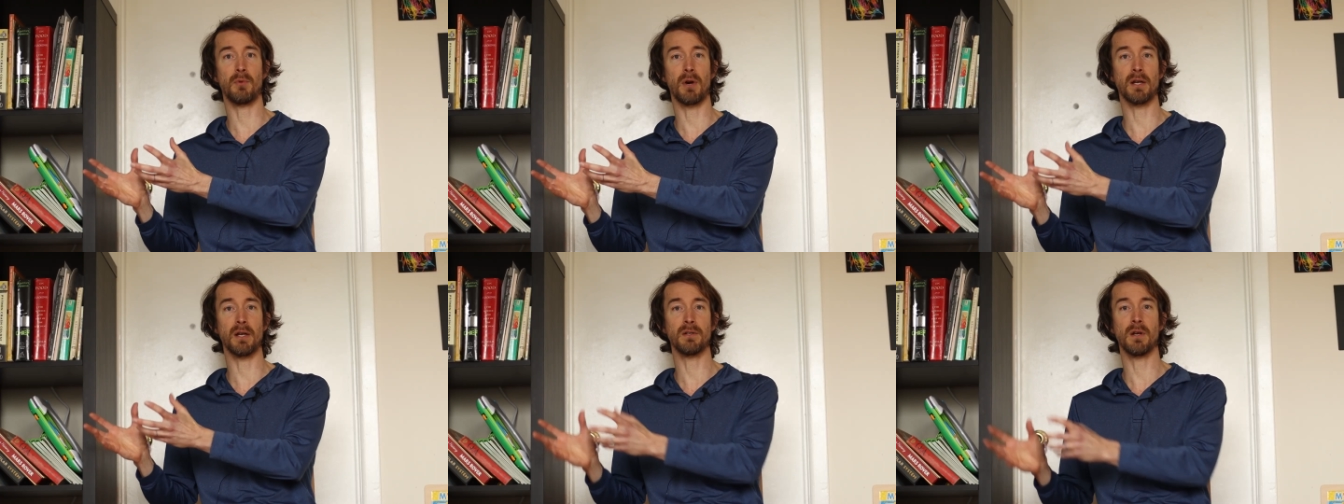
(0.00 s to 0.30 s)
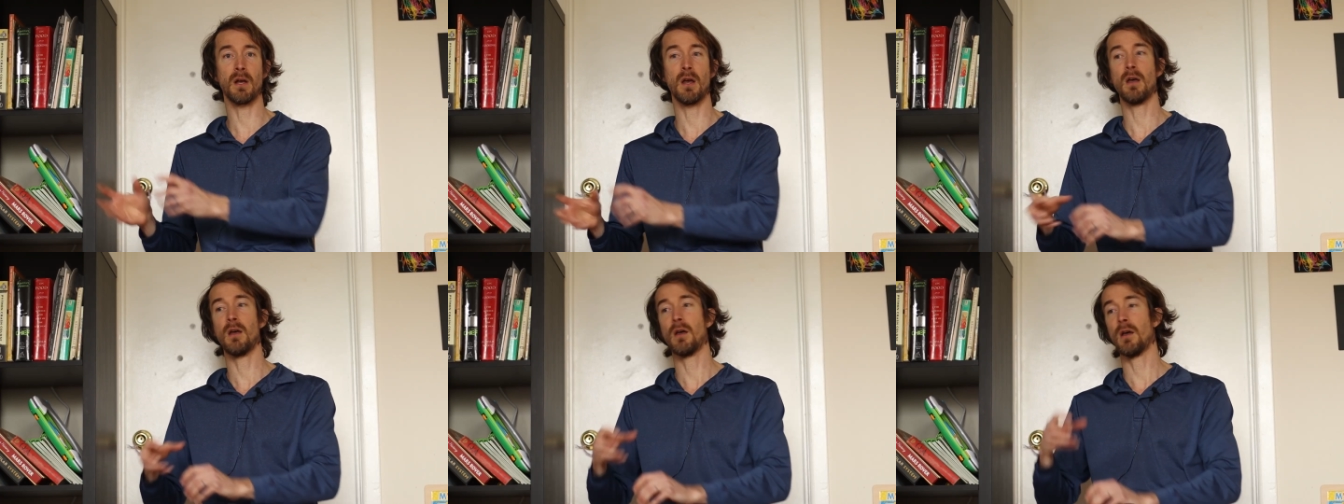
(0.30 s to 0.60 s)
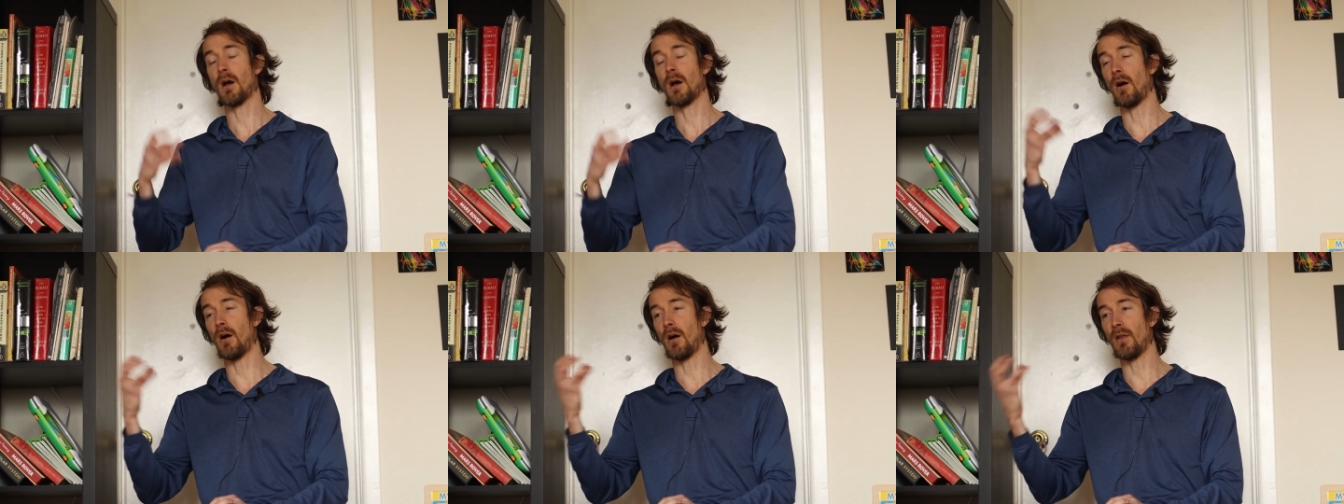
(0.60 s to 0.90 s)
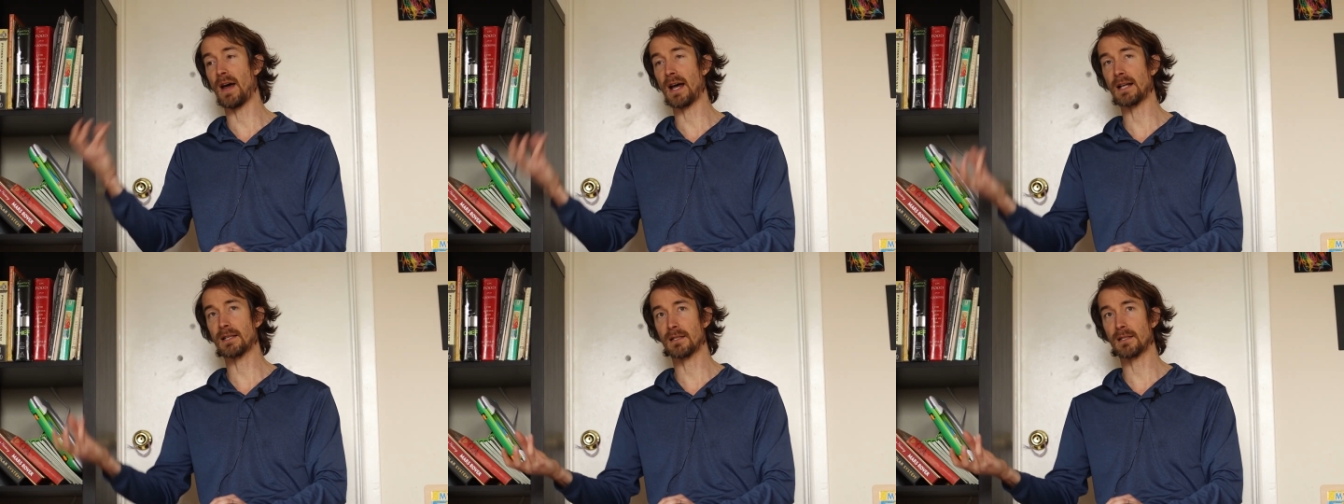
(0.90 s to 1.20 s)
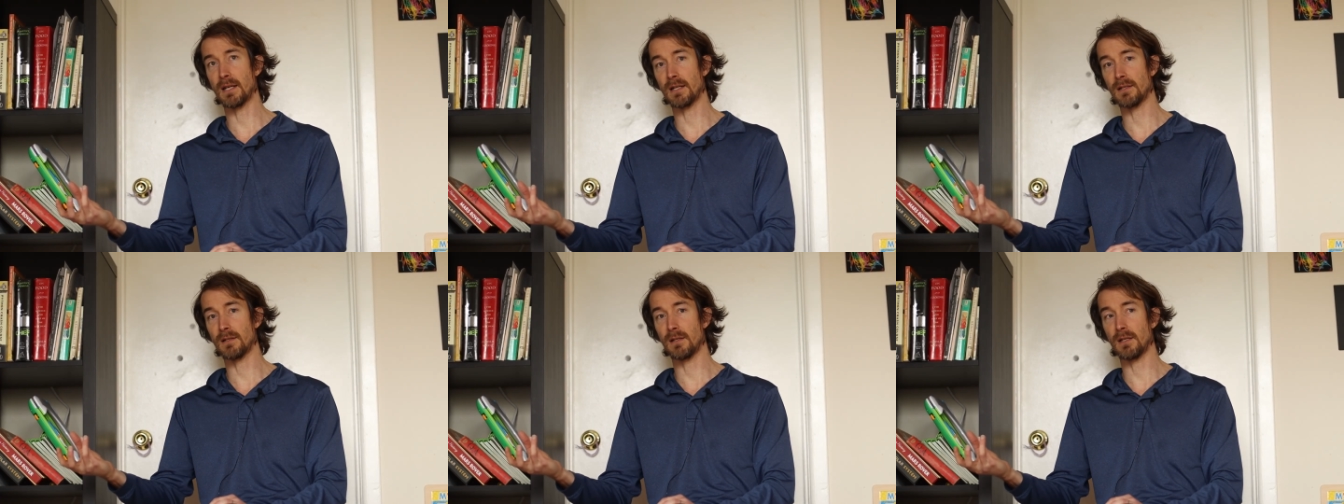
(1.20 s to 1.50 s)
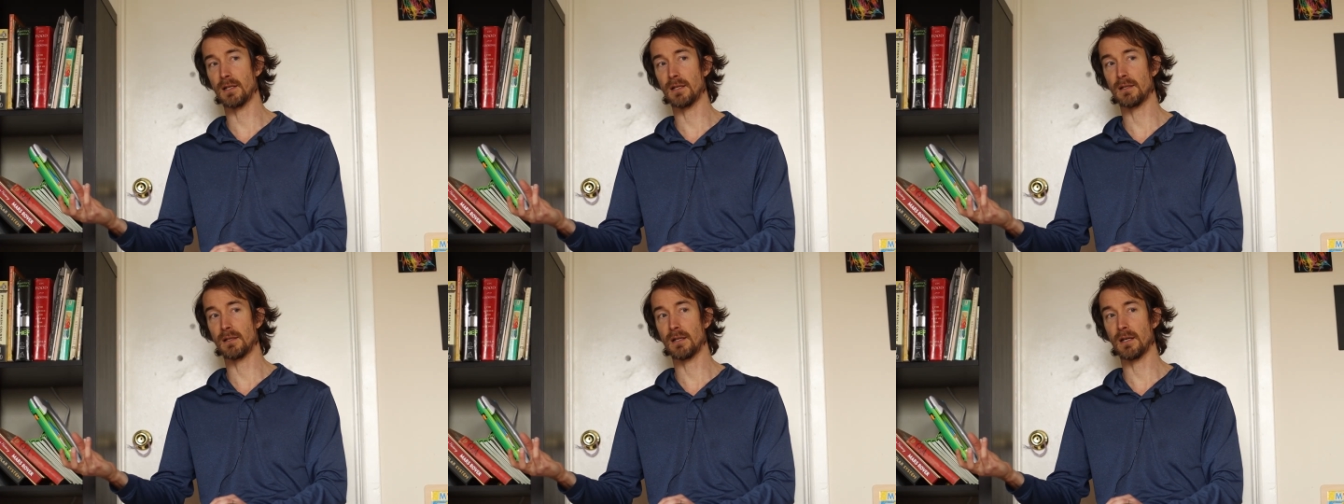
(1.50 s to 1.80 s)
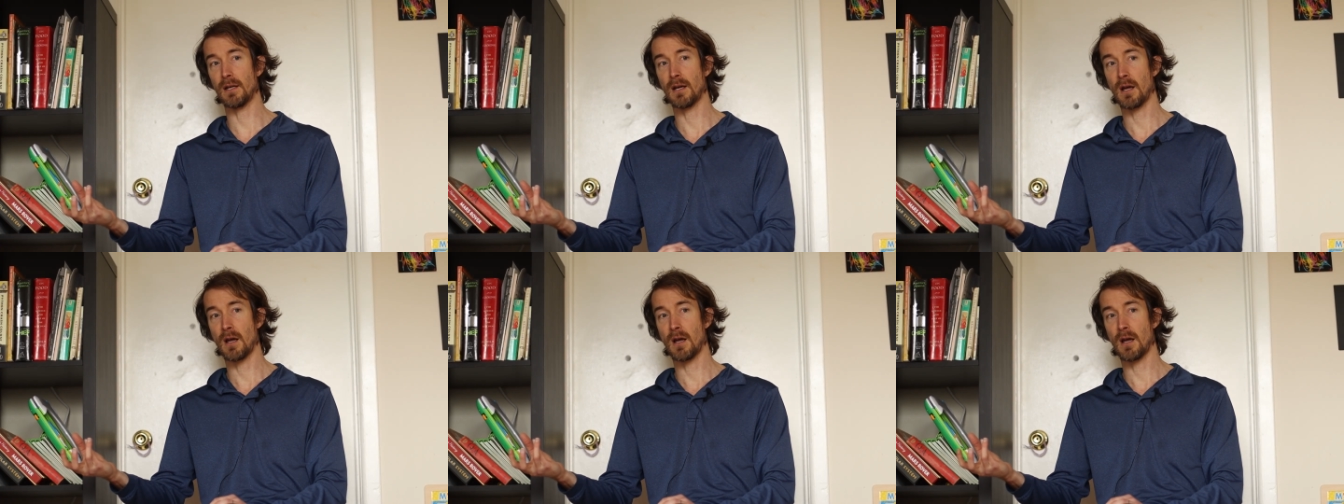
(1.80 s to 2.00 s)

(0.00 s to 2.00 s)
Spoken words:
branch, all that stays in D.C.